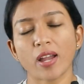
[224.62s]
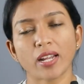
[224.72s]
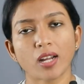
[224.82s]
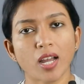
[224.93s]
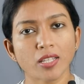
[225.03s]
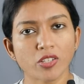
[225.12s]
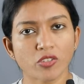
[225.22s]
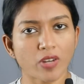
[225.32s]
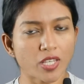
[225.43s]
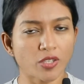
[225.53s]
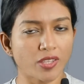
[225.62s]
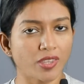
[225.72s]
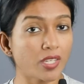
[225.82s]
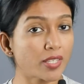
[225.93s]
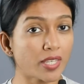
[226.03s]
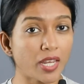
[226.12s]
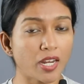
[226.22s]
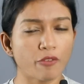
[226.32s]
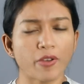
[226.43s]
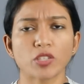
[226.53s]
I can't stress on this
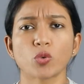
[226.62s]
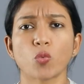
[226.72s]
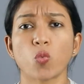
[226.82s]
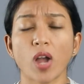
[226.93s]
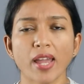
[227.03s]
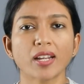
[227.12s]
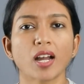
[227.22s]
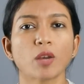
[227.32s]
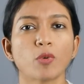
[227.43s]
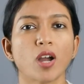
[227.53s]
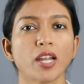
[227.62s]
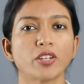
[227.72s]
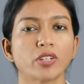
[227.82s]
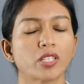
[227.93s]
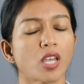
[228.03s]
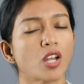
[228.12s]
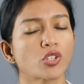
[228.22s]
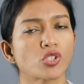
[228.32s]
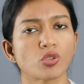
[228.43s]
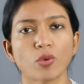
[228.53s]
enough as to why carbohydrates are
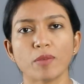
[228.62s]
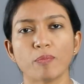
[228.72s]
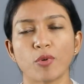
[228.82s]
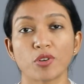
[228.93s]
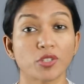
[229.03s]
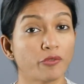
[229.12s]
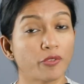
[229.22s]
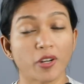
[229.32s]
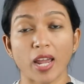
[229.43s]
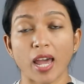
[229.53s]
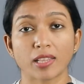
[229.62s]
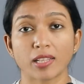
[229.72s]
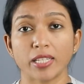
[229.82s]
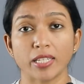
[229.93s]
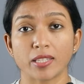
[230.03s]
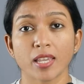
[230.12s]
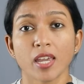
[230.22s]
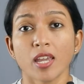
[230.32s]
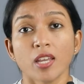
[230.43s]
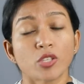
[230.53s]
so important for athletes.
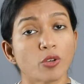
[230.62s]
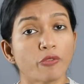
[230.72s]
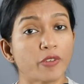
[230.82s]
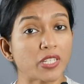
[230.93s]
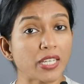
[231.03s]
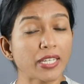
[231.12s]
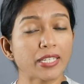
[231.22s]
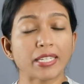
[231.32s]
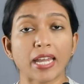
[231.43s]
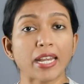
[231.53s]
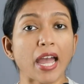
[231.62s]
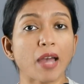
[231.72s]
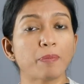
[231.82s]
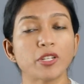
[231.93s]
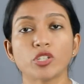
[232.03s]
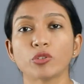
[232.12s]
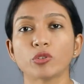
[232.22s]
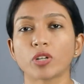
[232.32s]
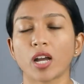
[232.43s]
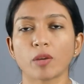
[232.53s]
So fatigue can happen due
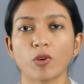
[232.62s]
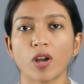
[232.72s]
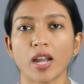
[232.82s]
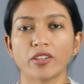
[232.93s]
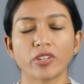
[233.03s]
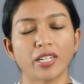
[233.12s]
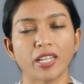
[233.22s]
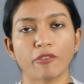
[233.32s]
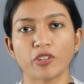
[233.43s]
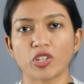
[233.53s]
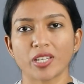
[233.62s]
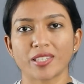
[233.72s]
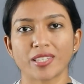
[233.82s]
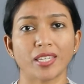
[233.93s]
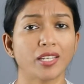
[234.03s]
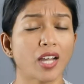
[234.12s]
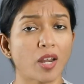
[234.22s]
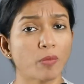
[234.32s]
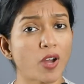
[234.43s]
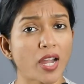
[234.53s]
to carbohydrate deficiency.
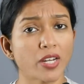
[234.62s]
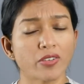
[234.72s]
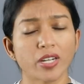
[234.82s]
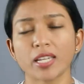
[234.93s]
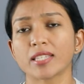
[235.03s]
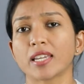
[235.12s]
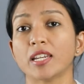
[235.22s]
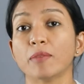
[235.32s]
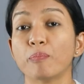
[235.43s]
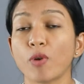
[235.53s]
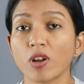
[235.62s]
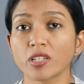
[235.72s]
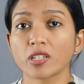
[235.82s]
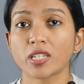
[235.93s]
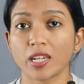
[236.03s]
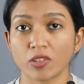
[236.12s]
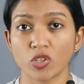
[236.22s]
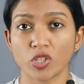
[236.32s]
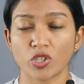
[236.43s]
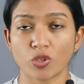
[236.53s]
Carbohydrate is an important
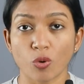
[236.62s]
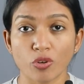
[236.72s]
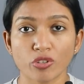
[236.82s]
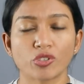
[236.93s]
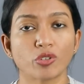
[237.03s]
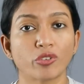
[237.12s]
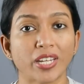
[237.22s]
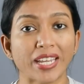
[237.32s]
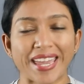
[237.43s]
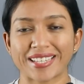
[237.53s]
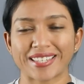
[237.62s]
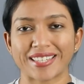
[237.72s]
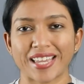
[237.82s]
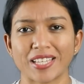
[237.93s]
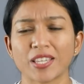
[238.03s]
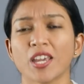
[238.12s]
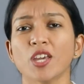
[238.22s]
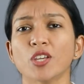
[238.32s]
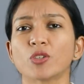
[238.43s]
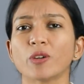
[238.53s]
energy source during exercise.
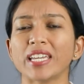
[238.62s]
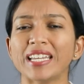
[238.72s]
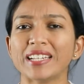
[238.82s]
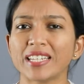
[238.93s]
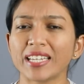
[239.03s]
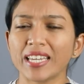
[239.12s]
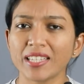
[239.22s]
So eating